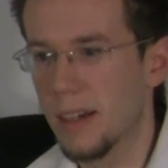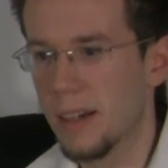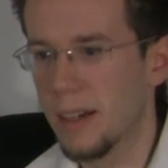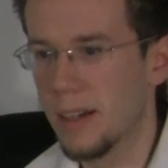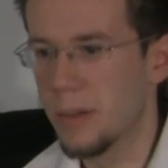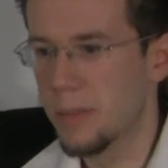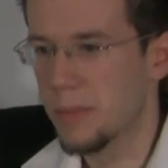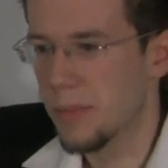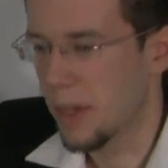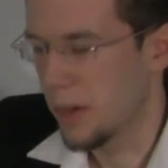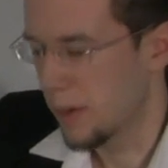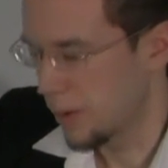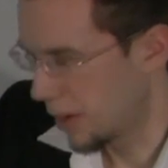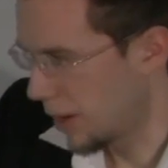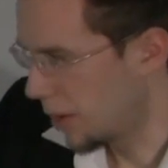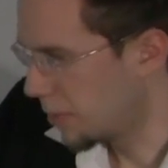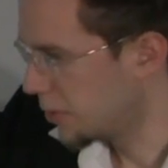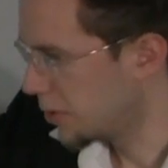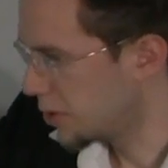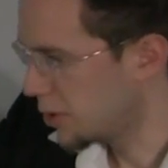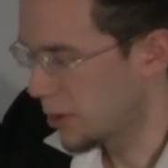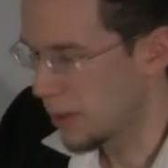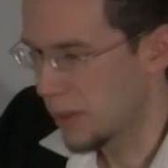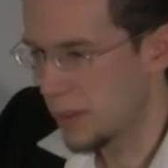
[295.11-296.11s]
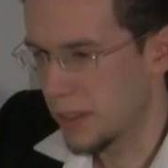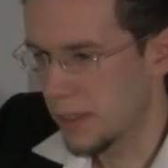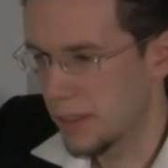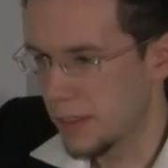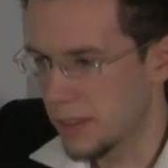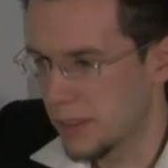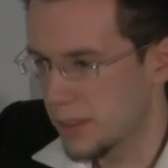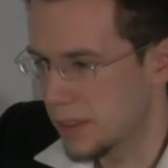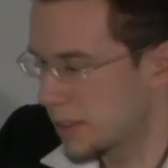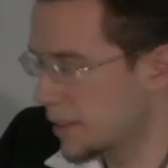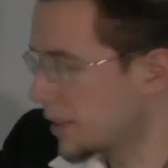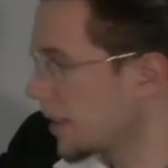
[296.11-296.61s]
that I'm showing in
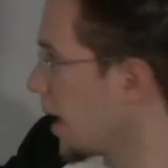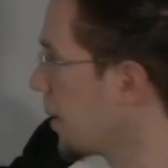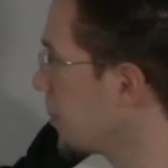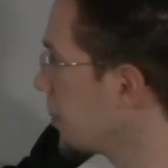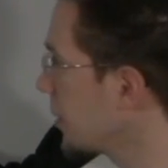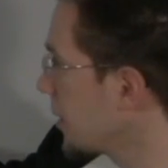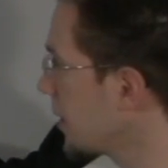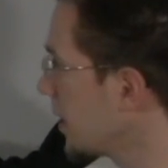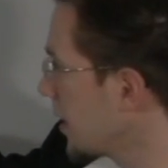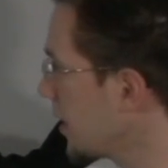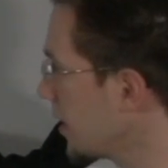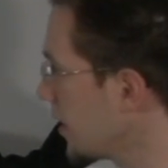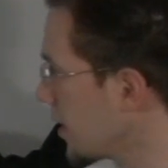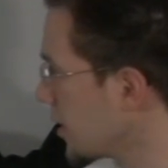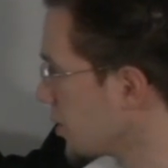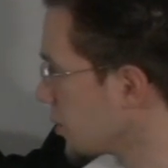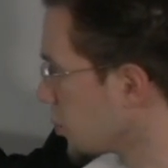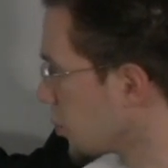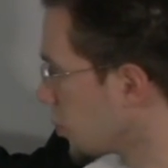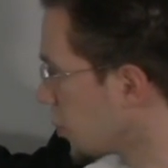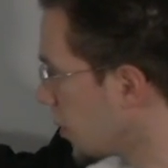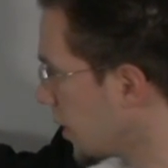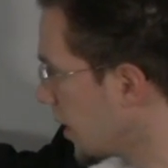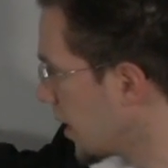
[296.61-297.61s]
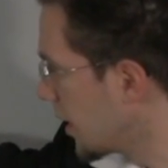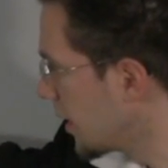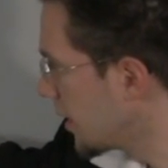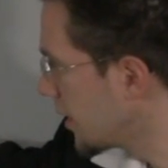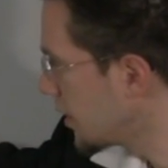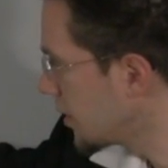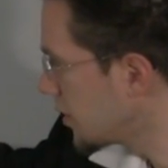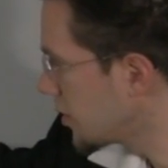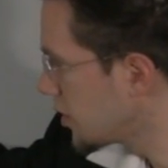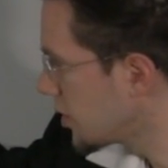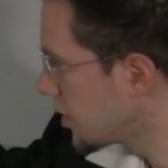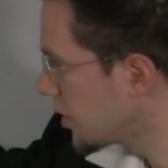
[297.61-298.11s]
this example here, is
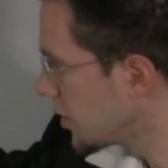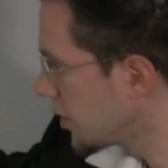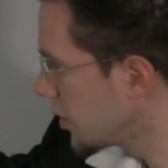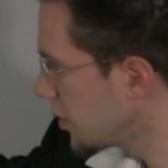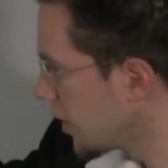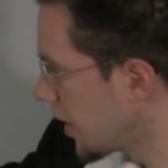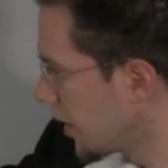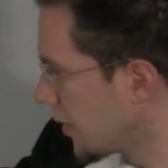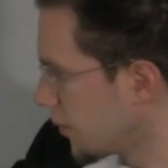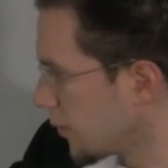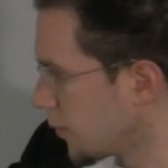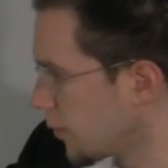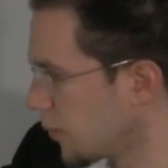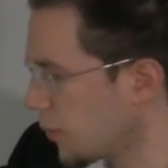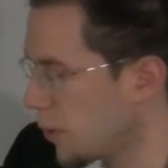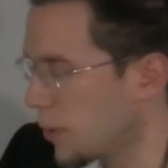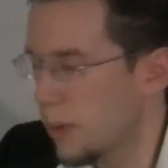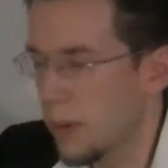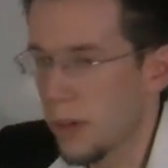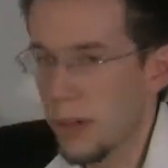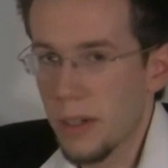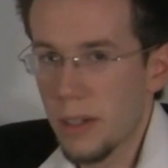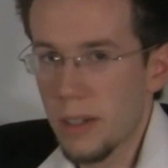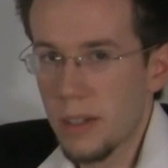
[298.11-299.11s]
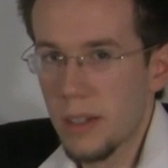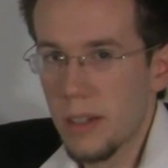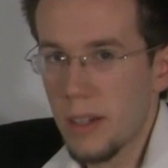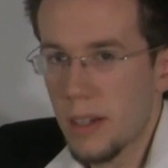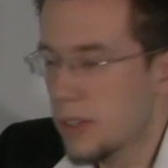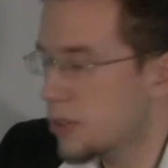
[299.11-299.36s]
1, 2, and 4.